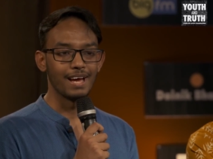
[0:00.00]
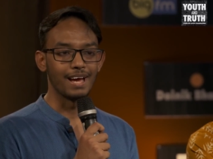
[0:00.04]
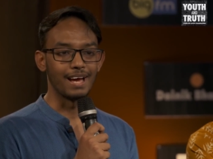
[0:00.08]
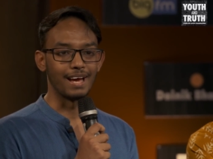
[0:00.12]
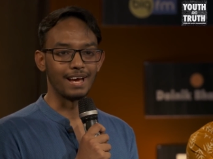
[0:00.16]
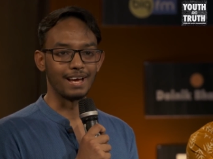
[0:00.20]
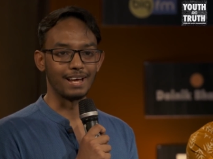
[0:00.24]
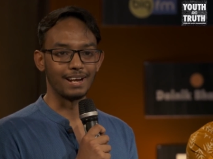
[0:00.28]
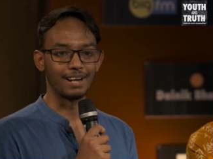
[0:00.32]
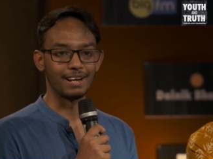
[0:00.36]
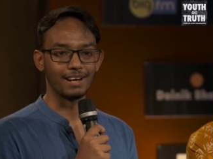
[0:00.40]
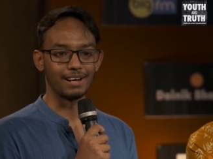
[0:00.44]

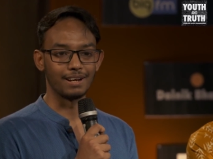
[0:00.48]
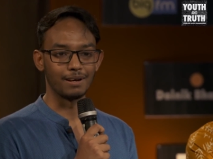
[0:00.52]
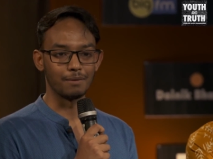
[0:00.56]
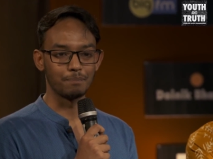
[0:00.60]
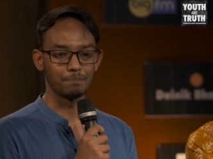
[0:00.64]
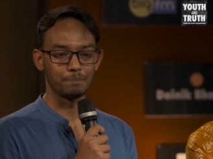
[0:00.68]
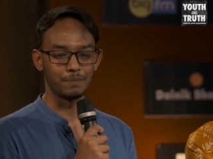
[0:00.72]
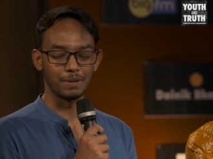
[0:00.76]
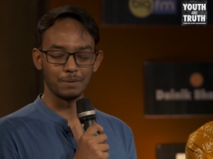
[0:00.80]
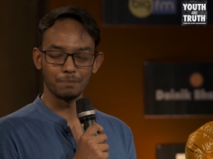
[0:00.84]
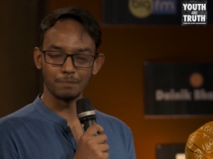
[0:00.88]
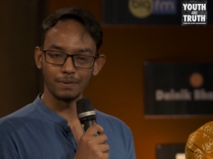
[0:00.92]
And
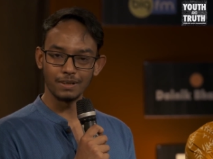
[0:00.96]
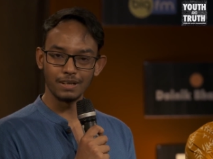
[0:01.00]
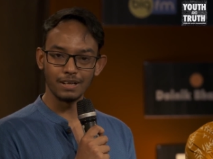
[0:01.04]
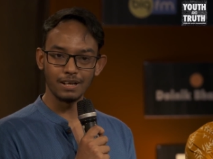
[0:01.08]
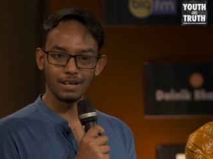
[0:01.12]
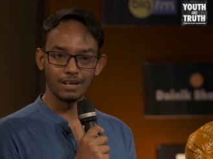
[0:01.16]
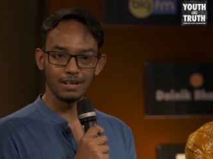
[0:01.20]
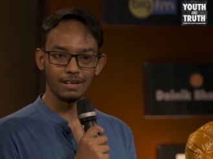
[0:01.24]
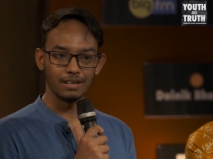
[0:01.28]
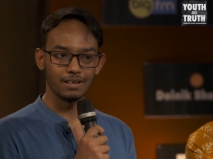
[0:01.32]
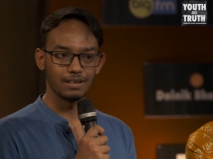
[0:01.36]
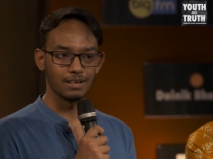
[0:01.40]

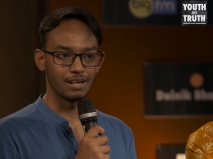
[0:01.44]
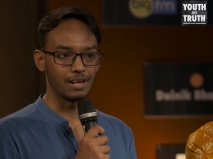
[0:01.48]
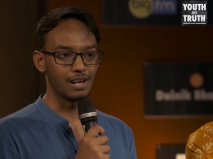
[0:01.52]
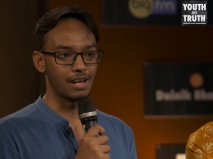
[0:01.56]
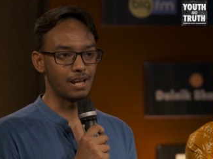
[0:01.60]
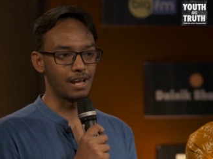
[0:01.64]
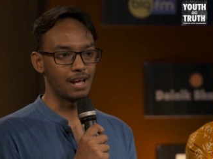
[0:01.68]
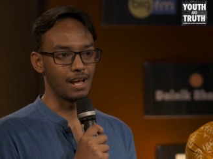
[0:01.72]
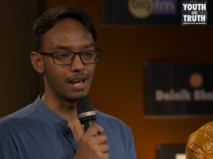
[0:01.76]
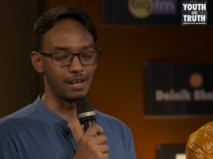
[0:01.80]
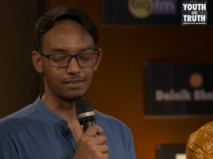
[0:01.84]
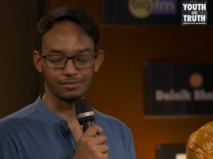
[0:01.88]
people
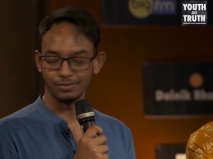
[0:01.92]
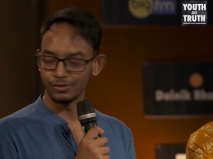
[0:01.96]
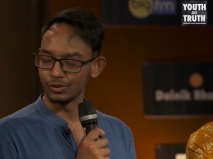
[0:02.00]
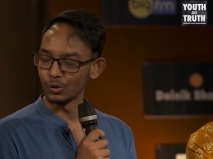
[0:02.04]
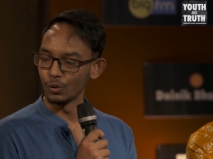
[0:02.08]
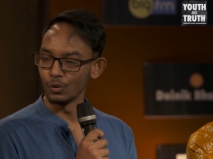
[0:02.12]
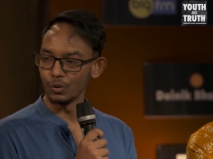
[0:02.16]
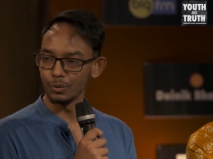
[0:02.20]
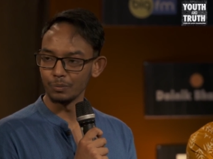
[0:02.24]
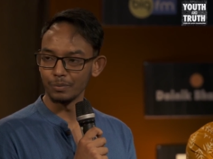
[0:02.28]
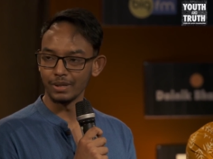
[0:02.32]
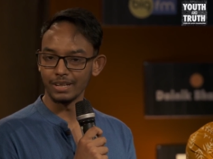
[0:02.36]
have
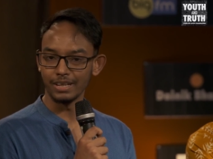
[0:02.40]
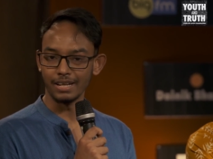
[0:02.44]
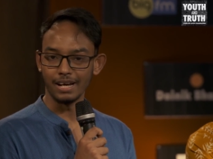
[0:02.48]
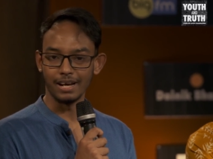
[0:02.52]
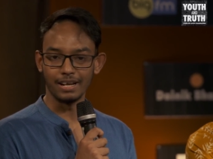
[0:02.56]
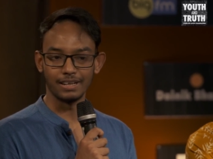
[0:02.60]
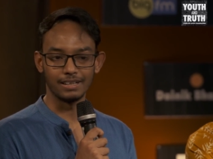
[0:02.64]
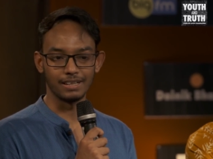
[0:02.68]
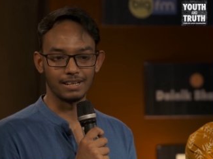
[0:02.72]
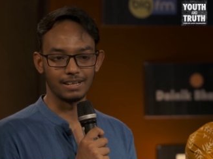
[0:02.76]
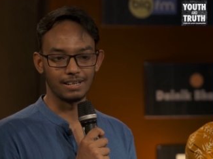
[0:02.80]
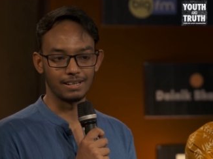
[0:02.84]
told me
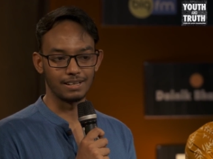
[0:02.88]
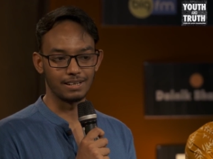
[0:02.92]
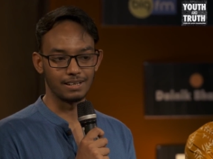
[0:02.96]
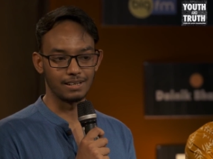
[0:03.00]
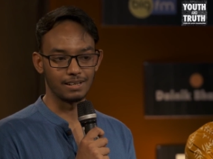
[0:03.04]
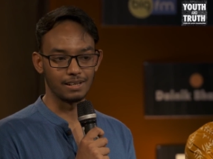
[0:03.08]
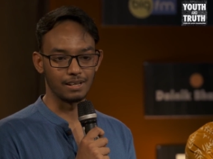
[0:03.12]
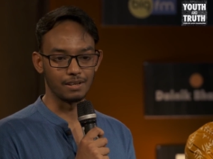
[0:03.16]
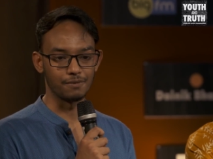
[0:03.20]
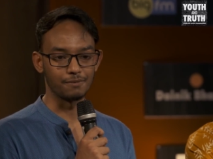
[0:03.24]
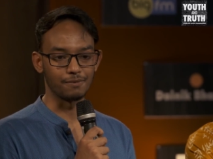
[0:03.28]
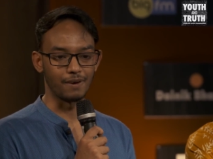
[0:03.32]

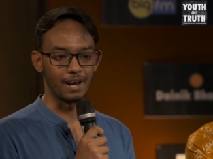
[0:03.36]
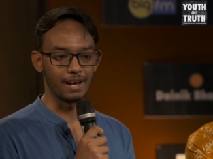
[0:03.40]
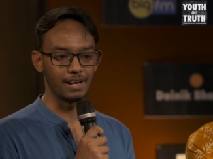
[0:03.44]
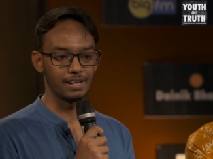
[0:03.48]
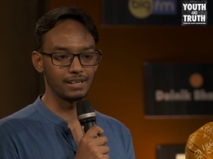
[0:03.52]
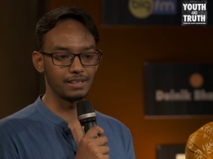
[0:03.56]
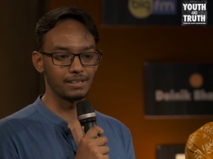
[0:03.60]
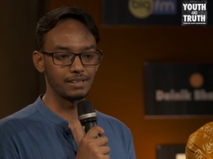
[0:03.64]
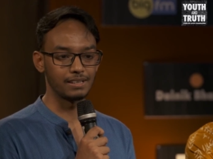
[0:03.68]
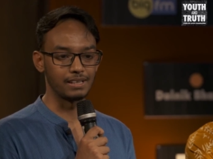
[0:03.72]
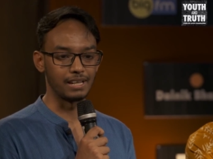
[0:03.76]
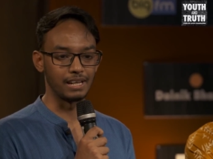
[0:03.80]
that if
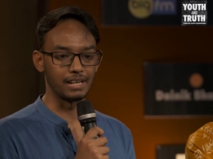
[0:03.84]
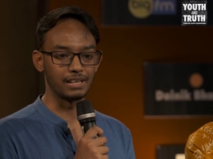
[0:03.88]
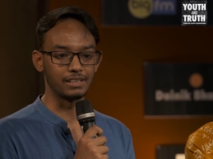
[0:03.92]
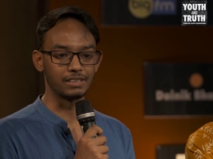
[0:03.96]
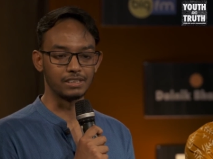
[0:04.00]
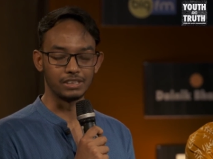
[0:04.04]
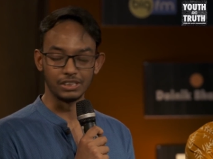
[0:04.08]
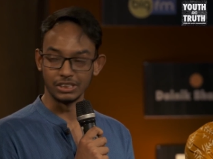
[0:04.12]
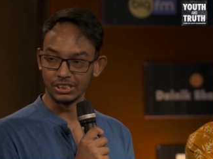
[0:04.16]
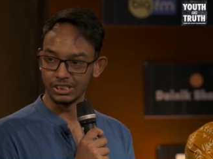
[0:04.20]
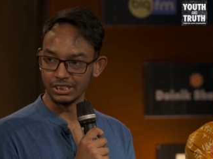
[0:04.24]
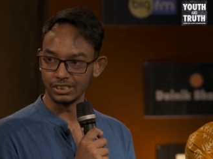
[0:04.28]
I
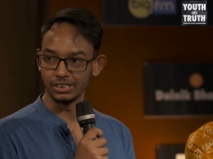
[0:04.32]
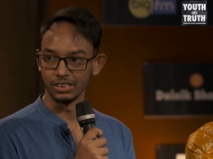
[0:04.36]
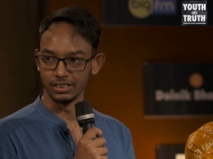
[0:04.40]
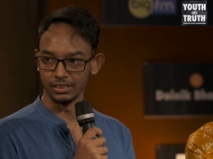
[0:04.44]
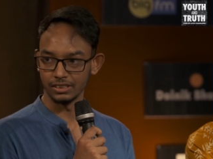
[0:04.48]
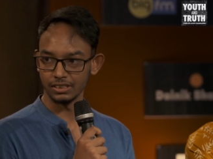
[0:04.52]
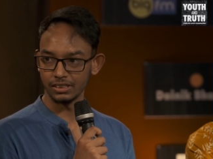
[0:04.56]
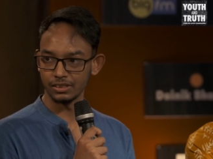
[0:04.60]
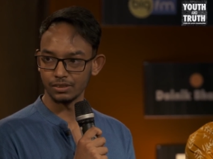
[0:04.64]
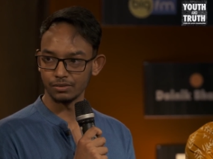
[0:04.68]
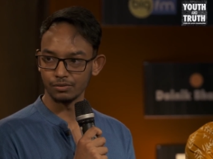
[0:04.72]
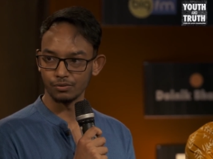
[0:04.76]
take
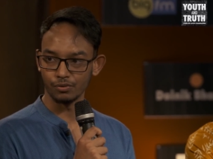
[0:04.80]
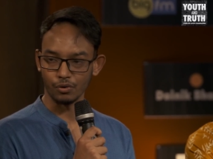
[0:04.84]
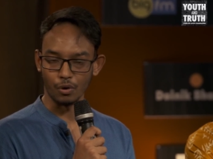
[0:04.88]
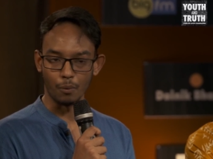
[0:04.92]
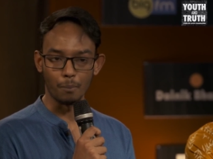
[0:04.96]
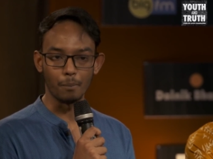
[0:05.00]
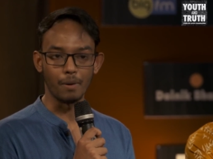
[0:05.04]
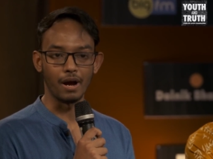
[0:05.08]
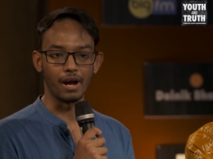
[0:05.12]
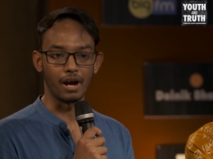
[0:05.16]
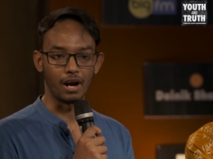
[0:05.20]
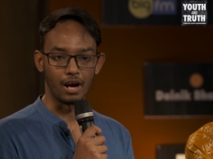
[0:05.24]
decisions
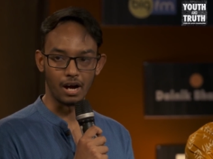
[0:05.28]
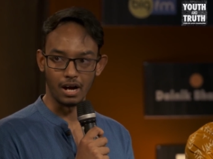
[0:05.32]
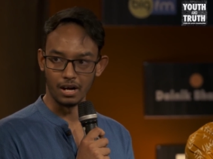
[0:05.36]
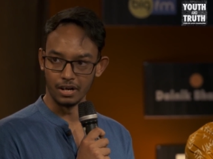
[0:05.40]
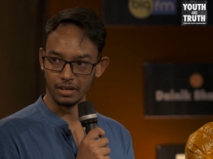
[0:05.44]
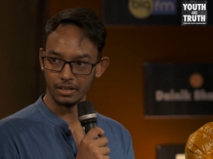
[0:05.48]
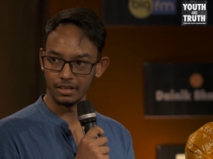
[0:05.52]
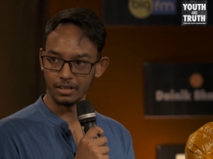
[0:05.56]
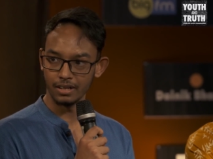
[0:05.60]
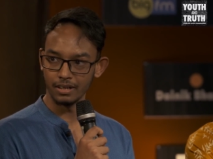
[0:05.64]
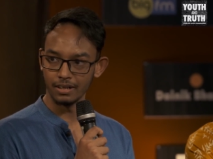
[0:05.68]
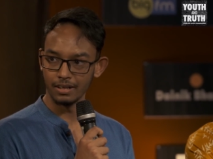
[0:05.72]
from my
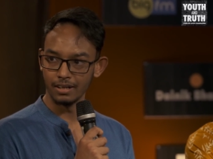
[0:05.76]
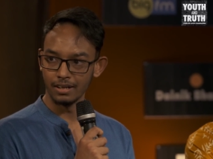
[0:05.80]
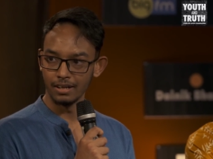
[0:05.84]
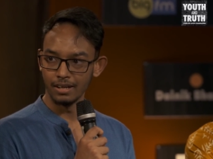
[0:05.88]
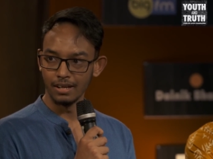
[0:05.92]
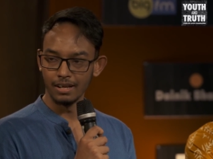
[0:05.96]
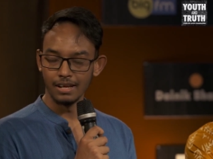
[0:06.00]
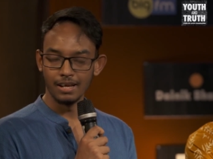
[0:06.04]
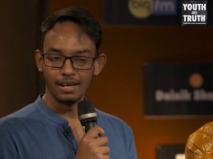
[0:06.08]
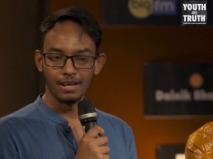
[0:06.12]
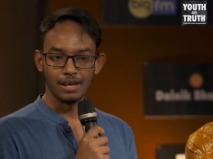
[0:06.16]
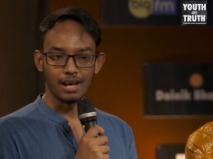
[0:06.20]
heart,
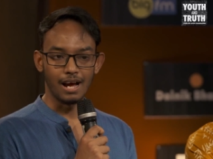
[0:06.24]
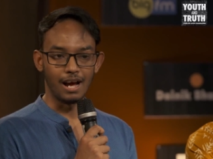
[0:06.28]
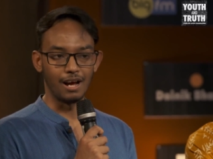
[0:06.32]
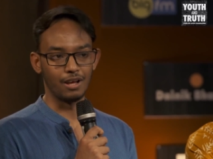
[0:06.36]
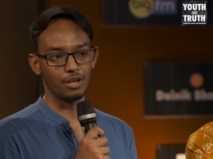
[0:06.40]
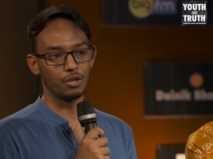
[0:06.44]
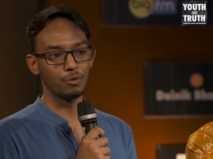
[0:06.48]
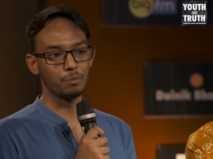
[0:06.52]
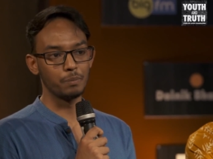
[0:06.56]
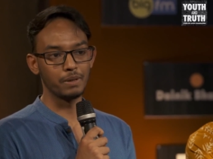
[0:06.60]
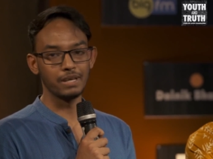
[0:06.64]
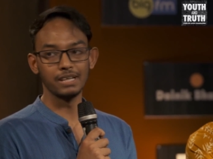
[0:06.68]

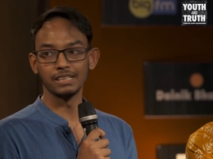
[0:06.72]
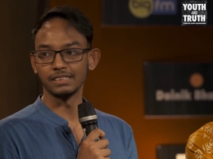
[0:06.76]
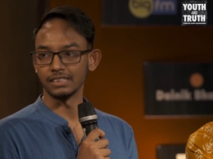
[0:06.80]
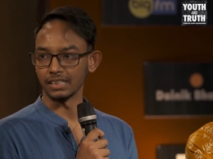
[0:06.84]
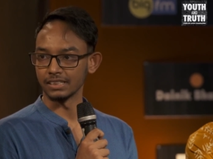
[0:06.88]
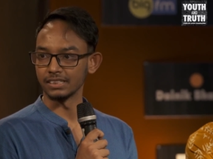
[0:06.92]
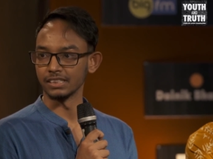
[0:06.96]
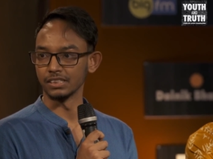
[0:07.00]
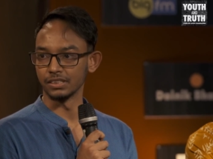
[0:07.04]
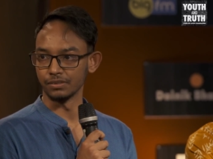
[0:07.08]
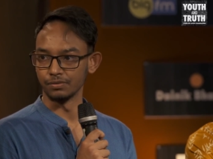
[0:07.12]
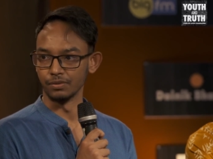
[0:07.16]
I'll be
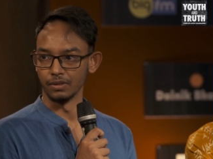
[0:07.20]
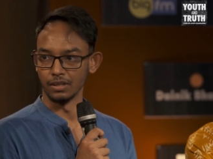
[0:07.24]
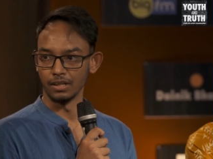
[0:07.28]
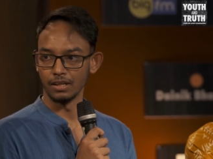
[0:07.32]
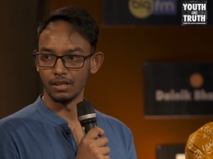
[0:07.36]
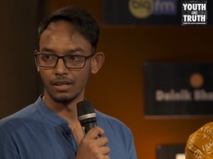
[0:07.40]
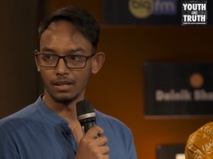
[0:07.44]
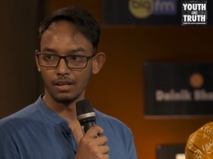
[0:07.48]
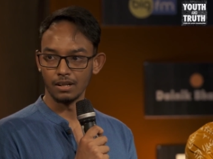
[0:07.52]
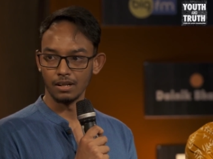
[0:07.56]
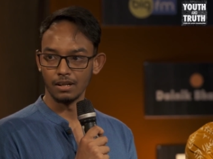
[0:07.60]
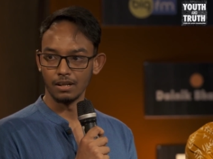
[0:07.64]
successful
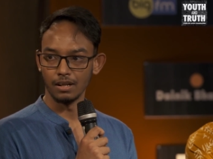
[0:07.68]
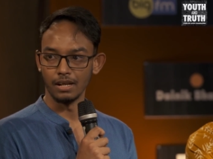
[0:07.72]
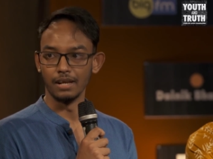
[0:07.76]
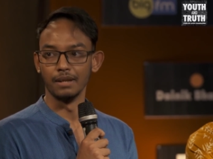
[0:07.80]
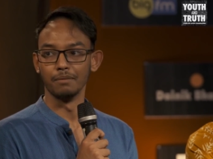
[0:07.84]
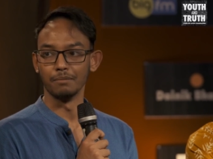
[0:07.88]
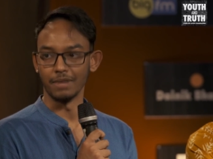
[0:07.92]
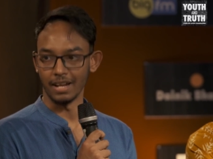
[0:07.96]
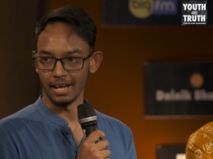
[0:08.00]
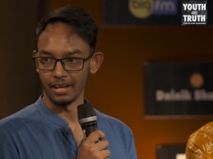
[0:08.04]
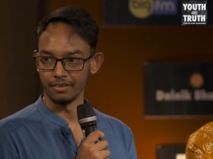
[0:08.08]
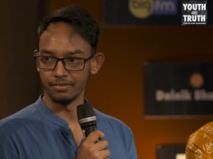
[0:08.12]

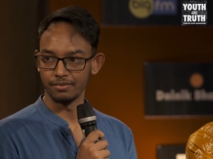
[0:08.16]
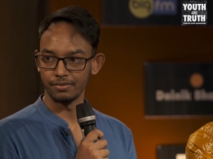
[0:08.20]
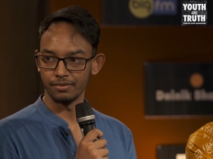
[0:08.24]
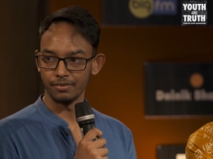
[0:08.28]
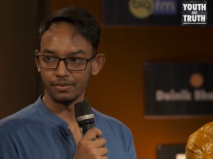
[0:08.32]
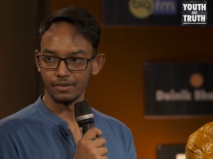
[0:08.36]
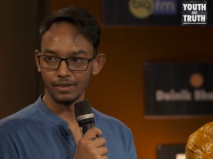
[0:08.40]
in life.